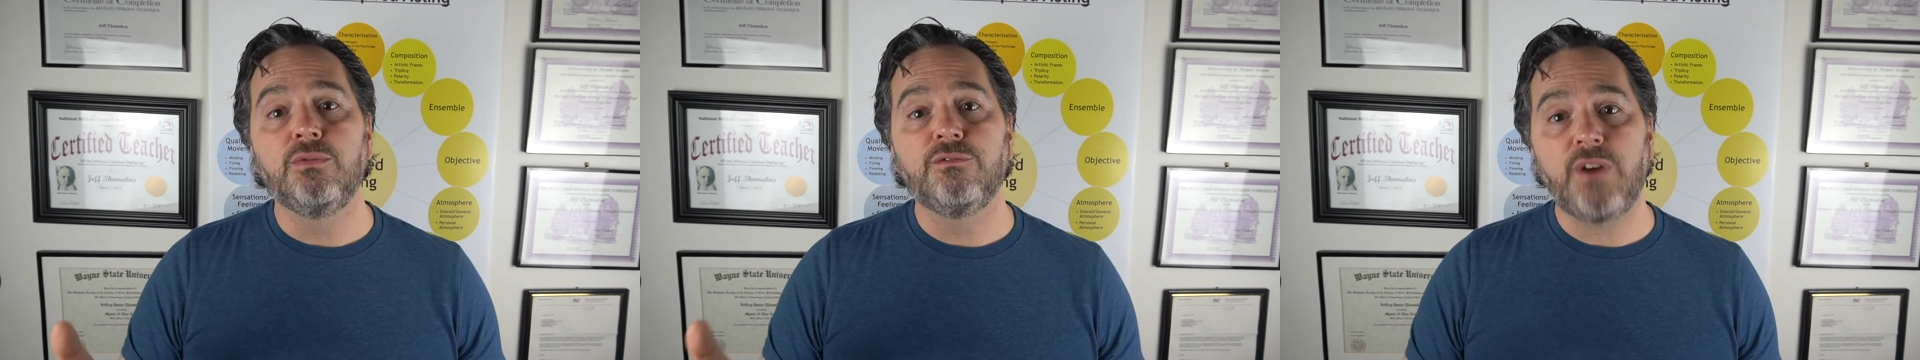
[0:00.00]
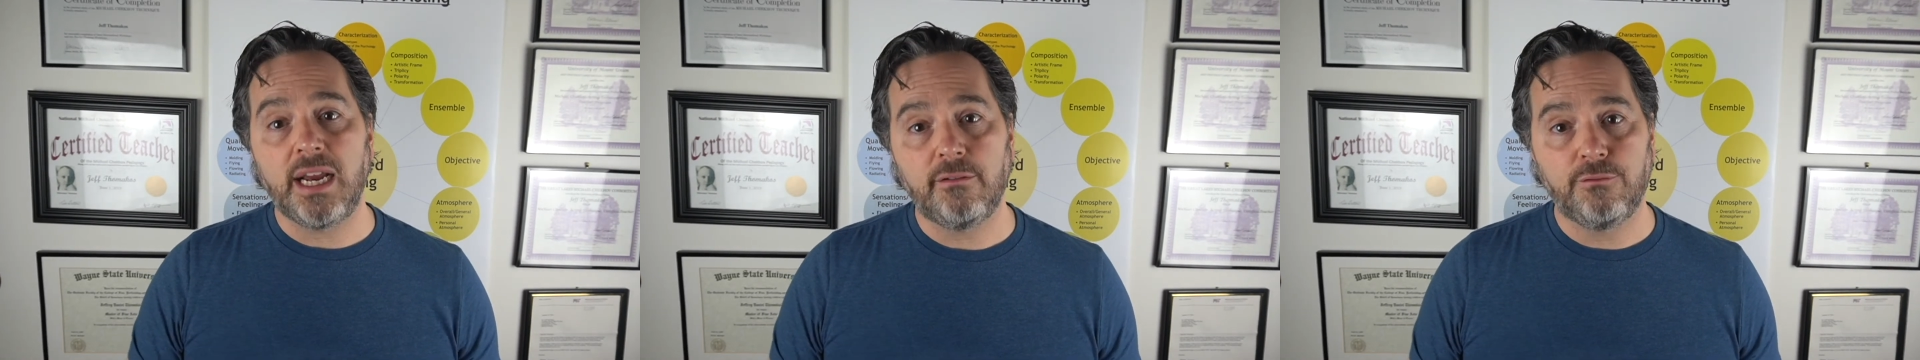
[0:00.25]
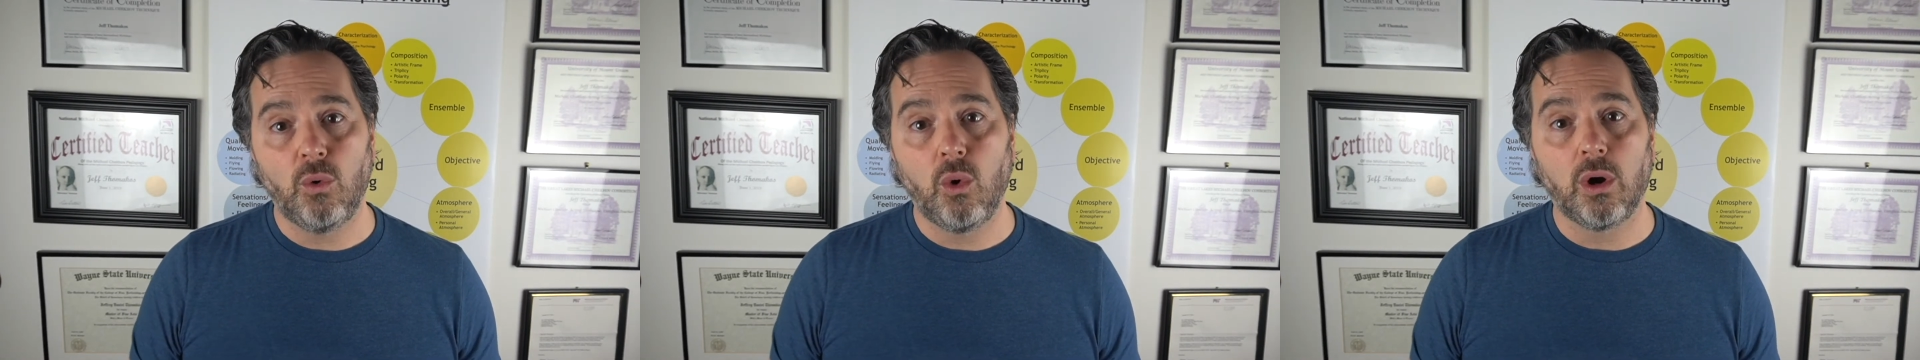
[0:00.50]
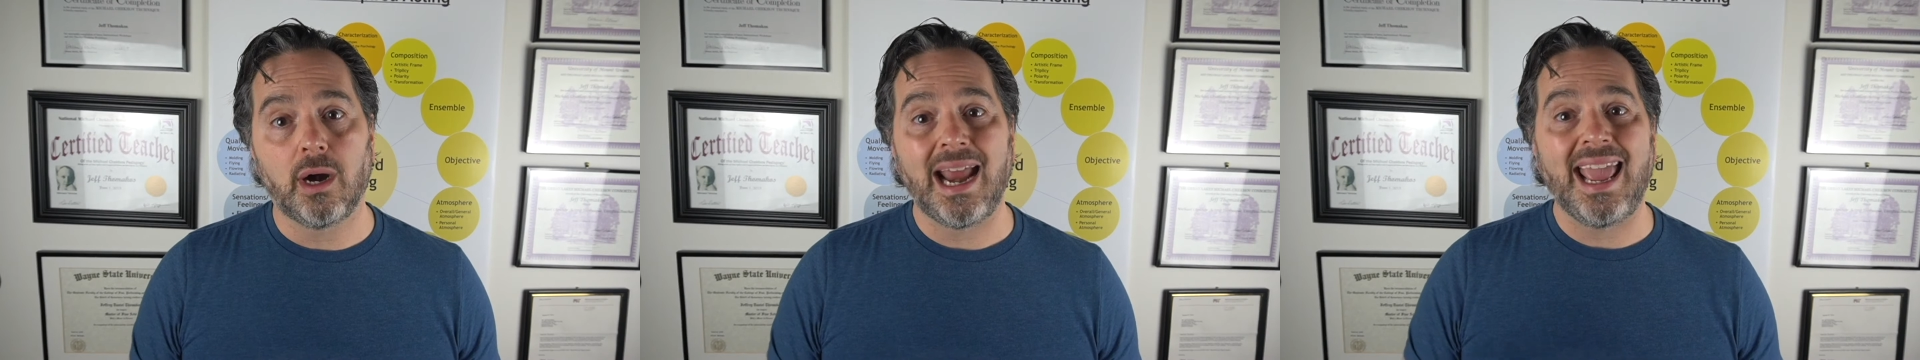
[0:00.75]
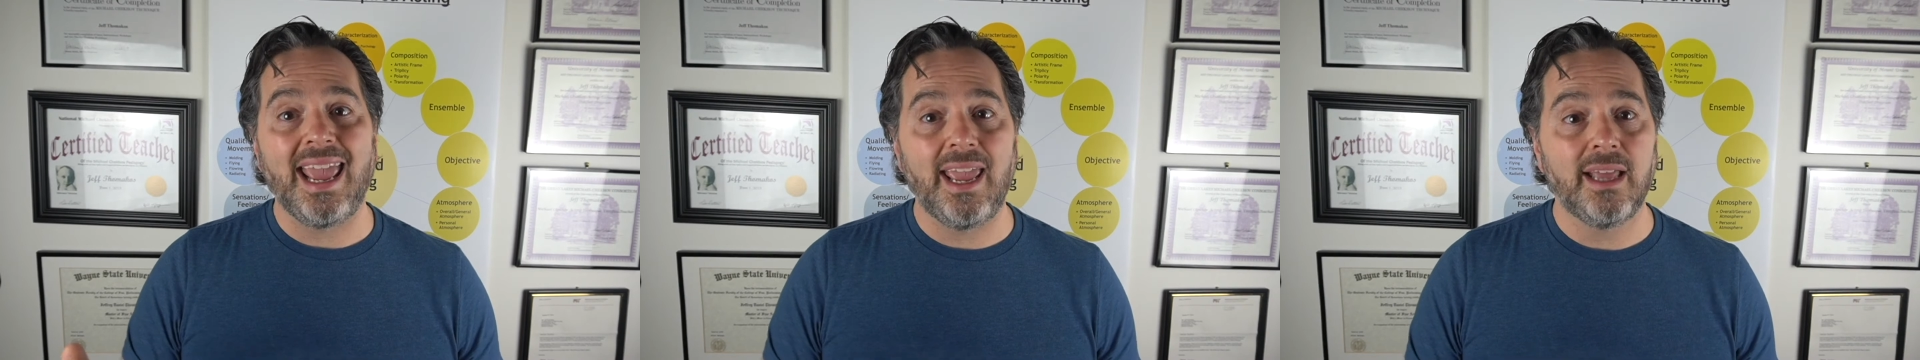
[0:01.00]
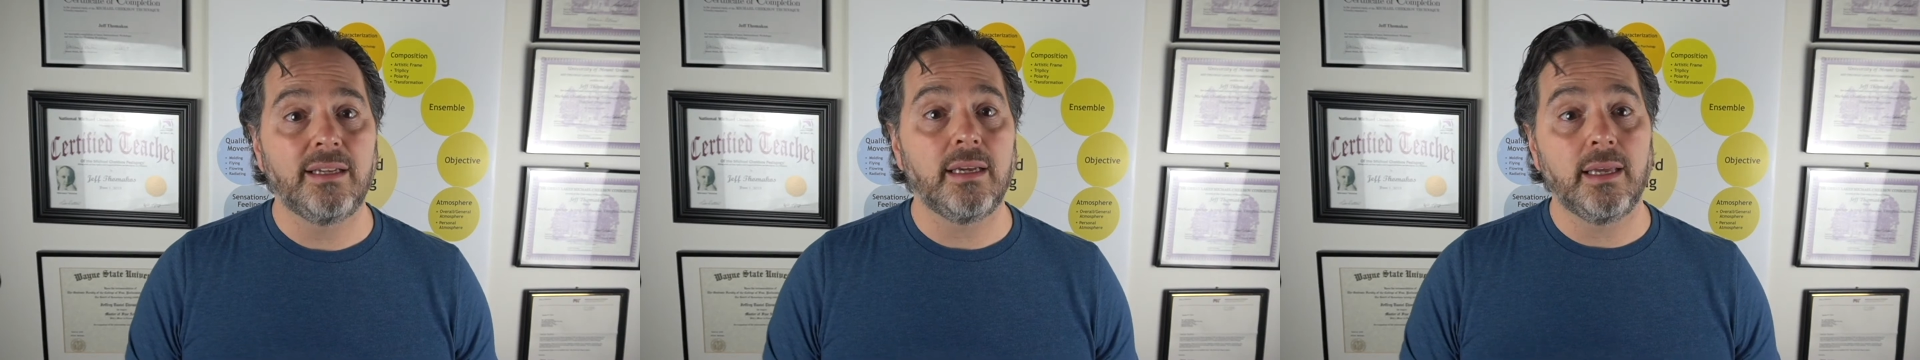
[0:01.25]
fight for
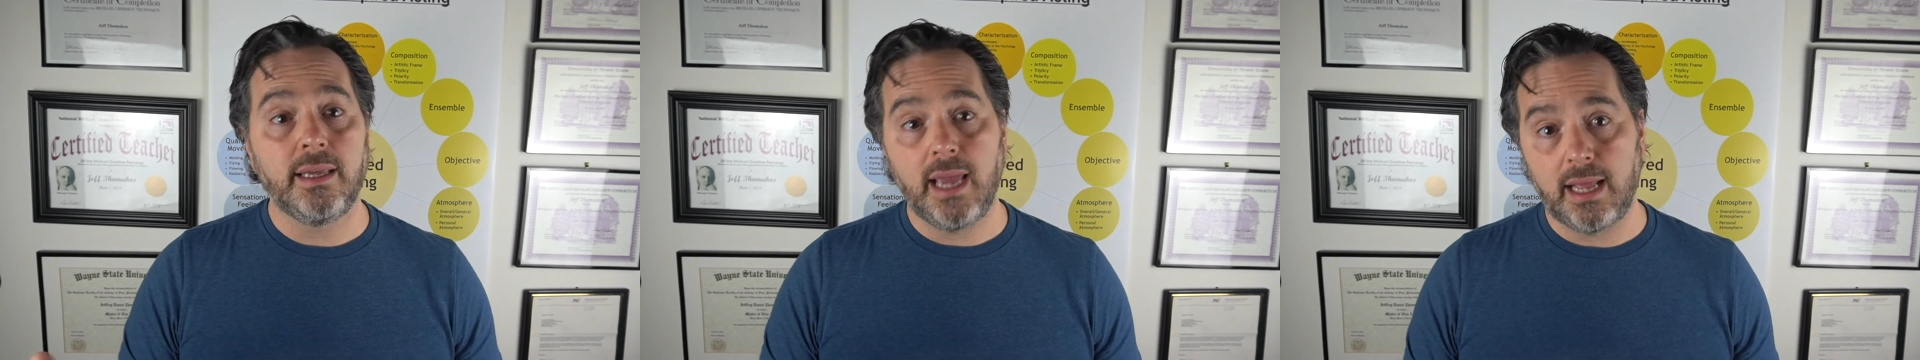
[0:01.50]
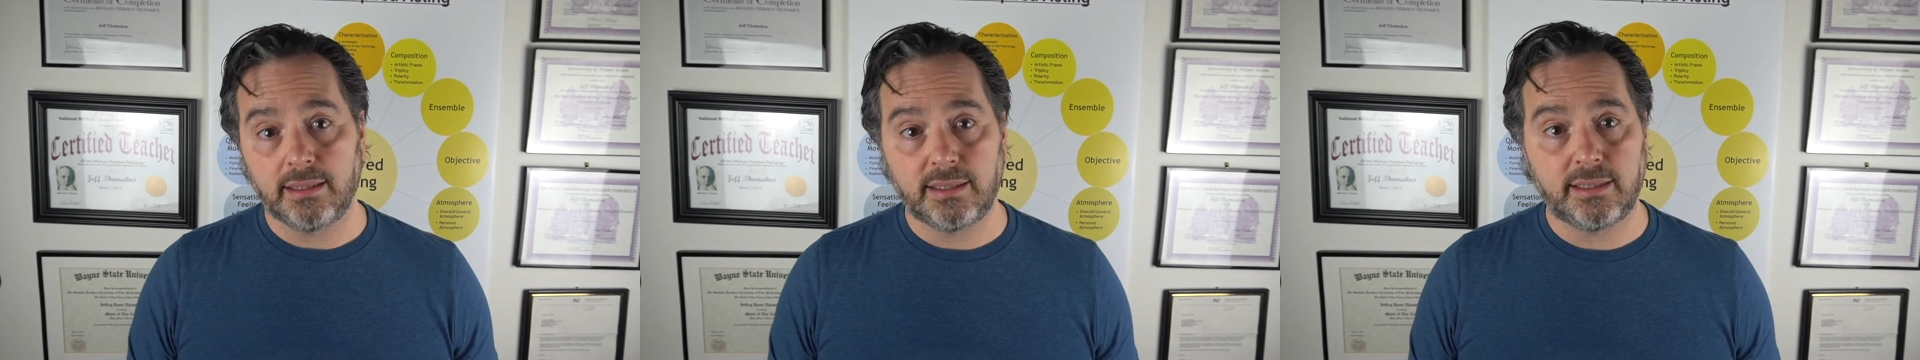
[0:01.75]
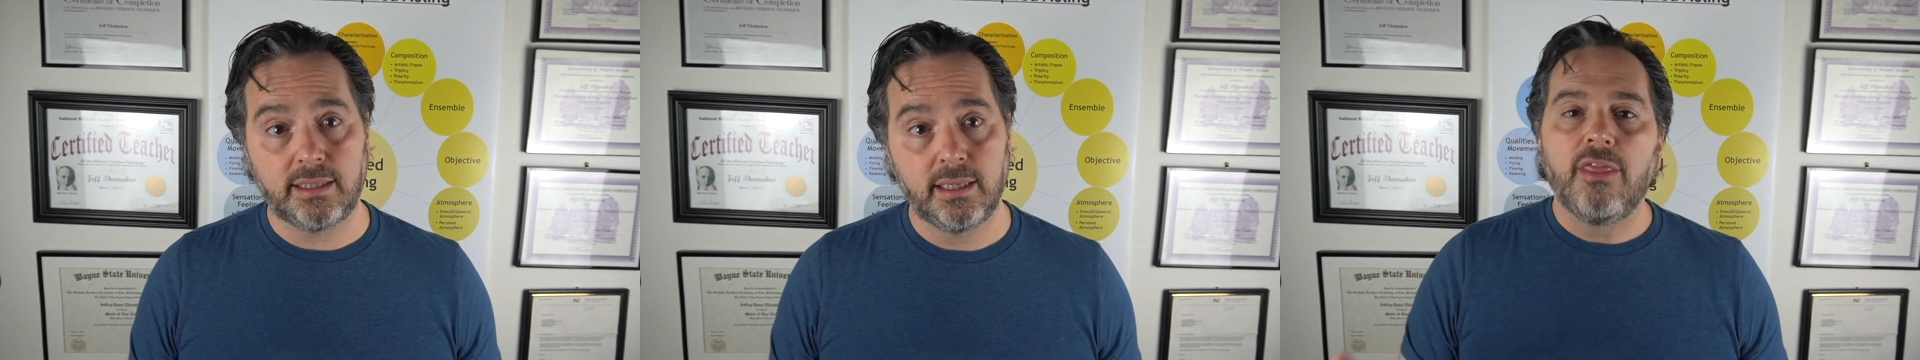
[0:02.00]
and against.